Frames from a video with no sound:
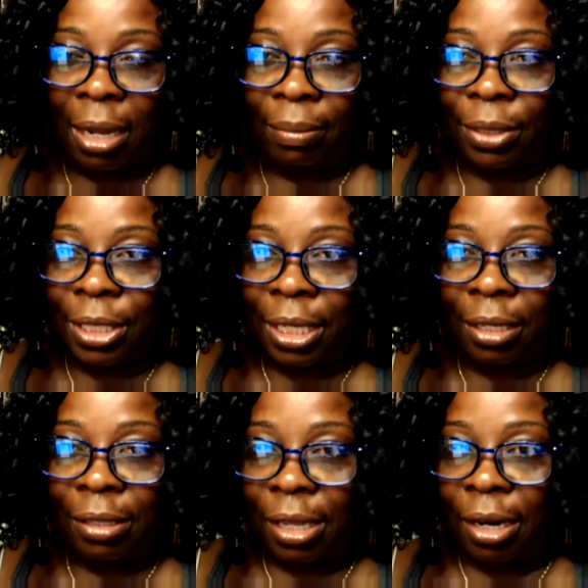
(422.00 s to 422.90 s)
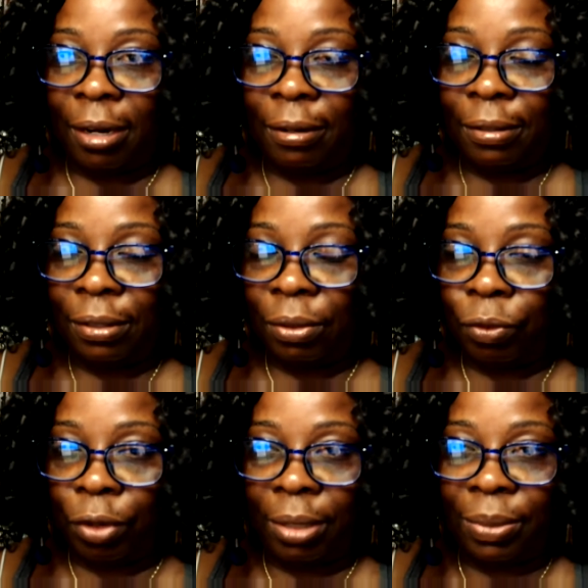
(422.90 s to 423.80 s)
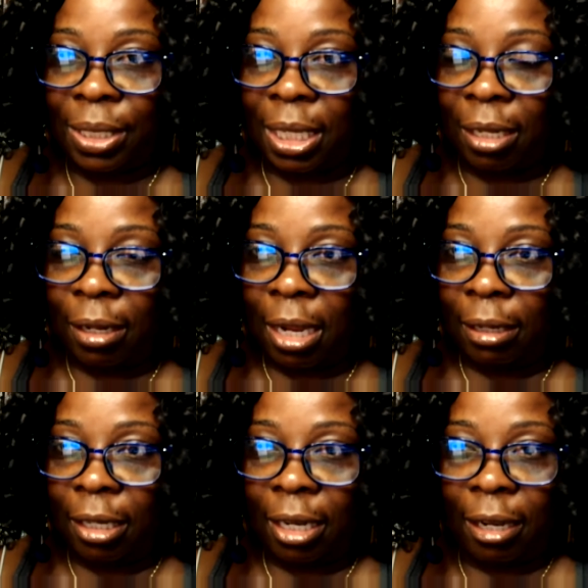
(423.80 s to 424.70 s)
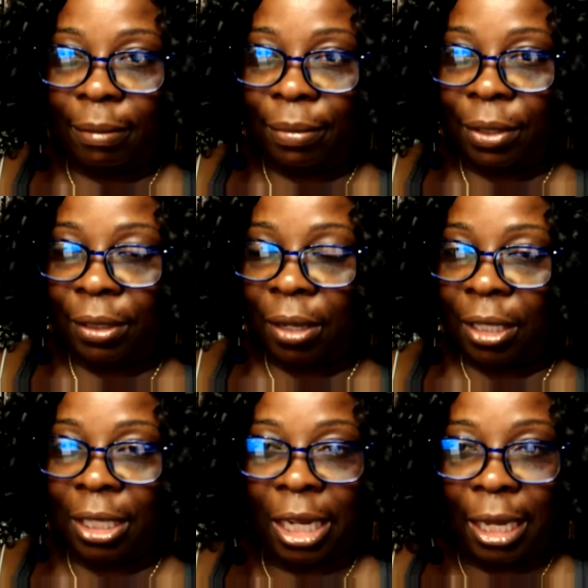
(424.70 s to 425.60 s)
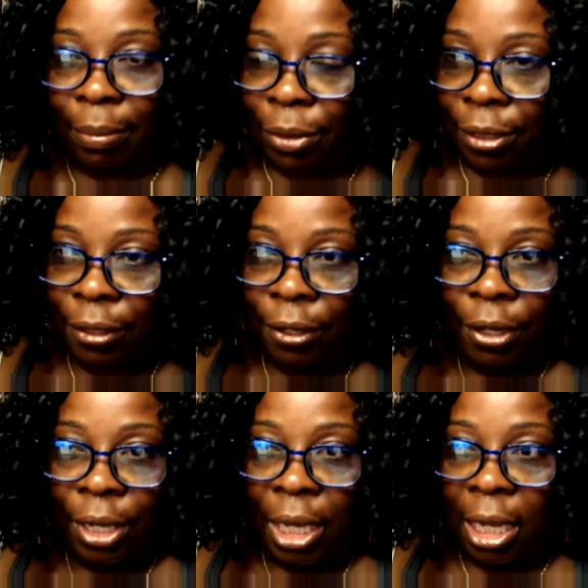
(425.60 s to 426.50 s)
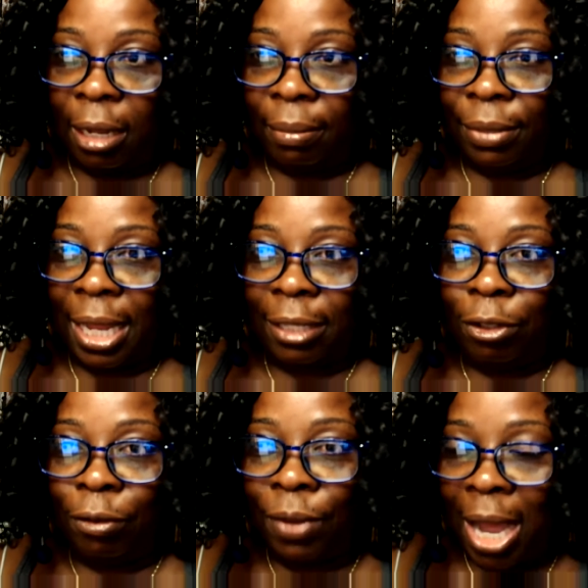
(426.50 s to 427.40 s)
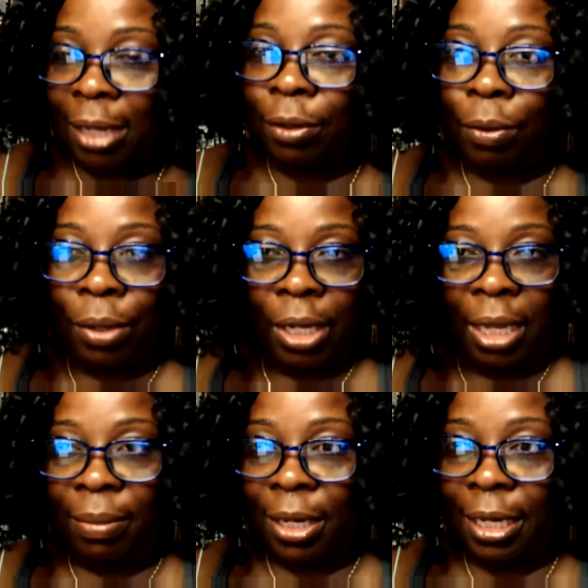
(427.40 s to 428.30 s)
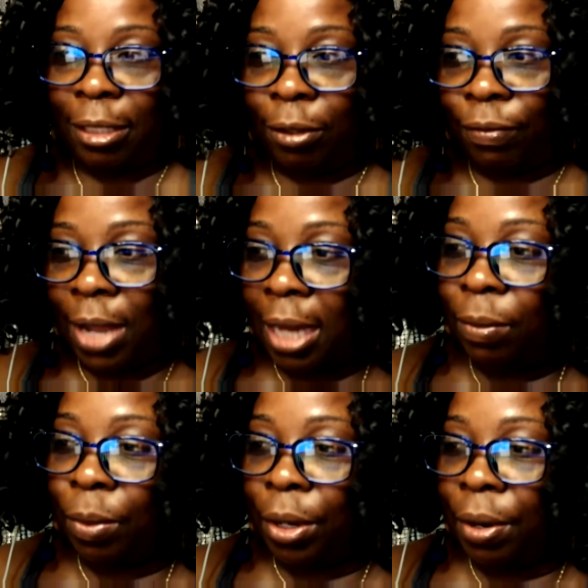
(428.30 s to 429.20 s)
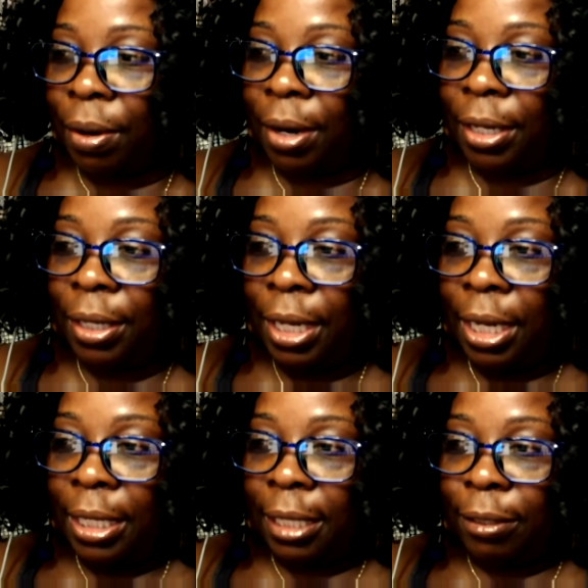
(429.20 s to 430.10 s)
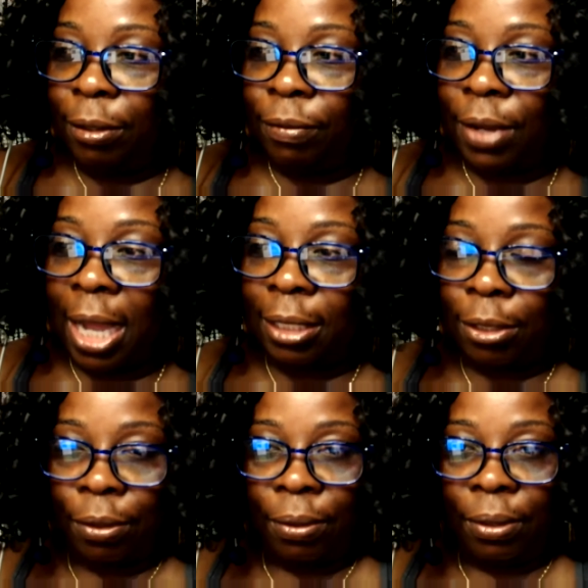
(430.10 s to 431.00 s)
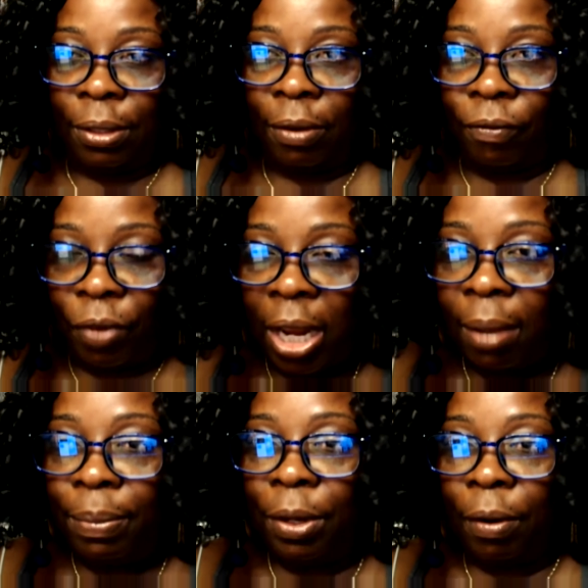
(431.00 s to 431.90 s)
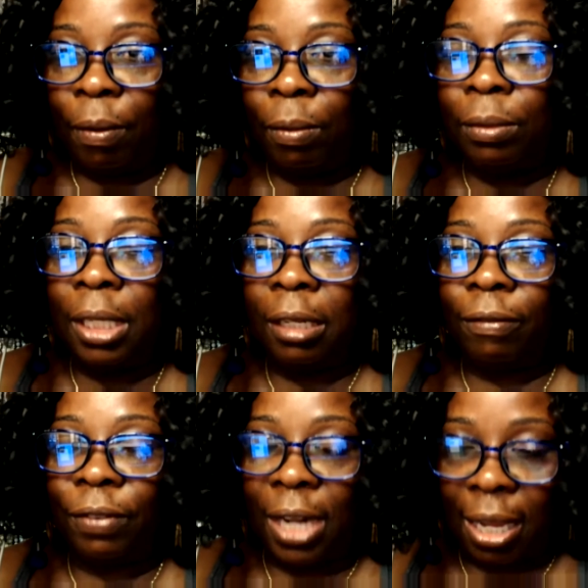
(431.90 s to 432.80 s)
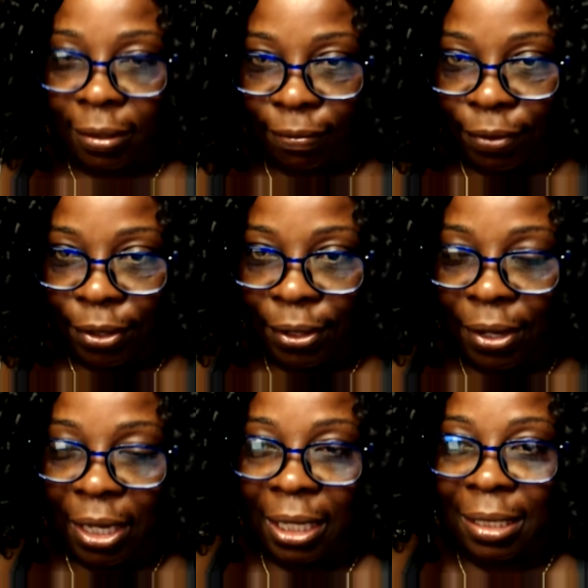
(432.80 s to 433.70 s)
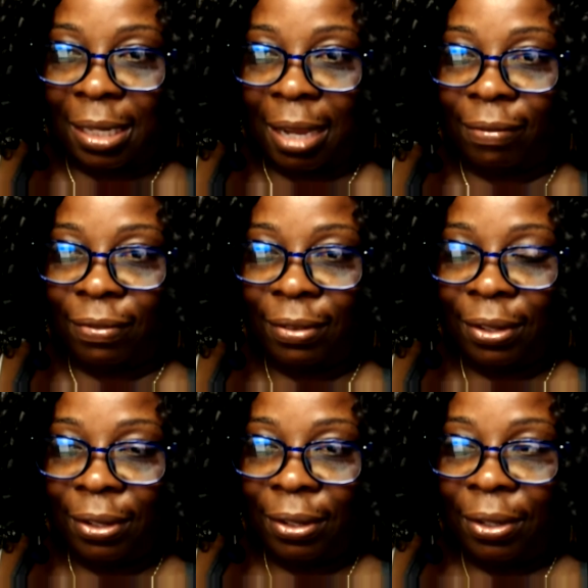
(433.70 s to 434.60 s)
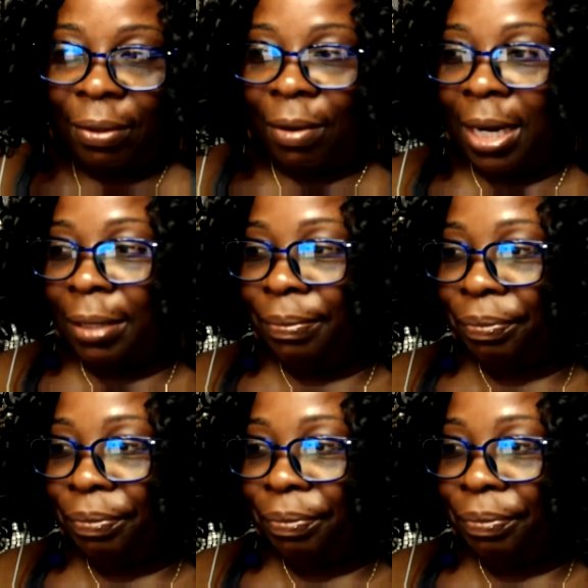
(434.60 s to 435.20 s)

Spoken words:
still there, dreams still unclaimed, that you've got to go claim it, that you've got to work hard, that you've got to develop your own little philosophy on this life, right?